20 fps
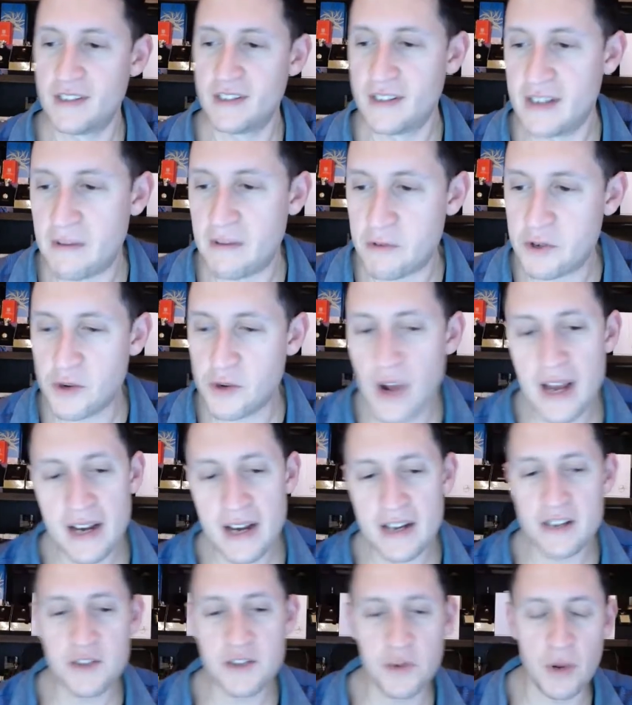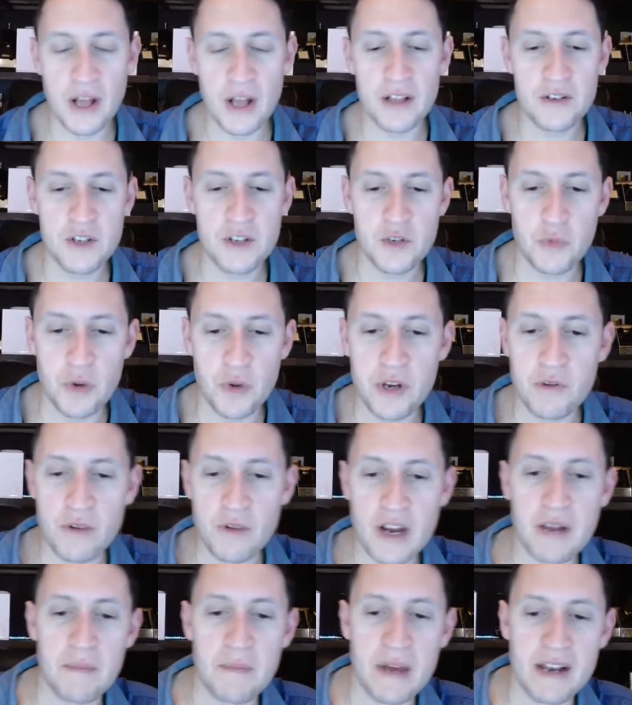Never tried any zoologist. What do you
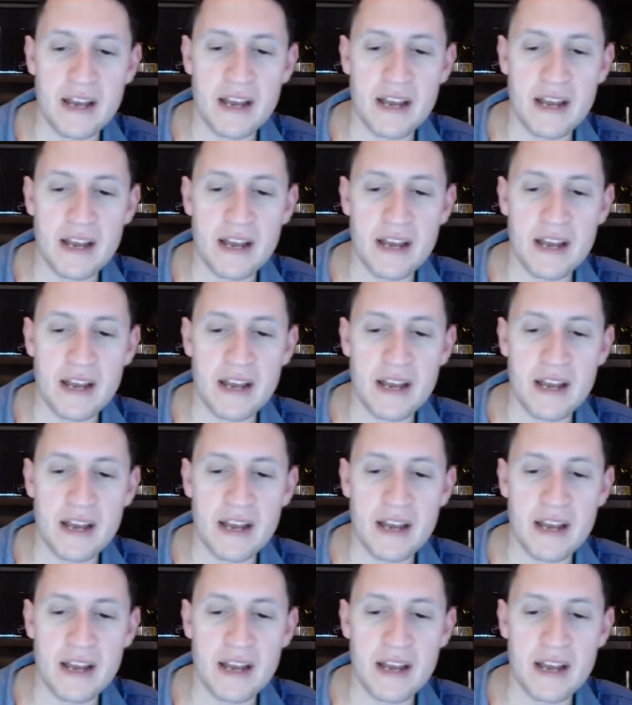recommend?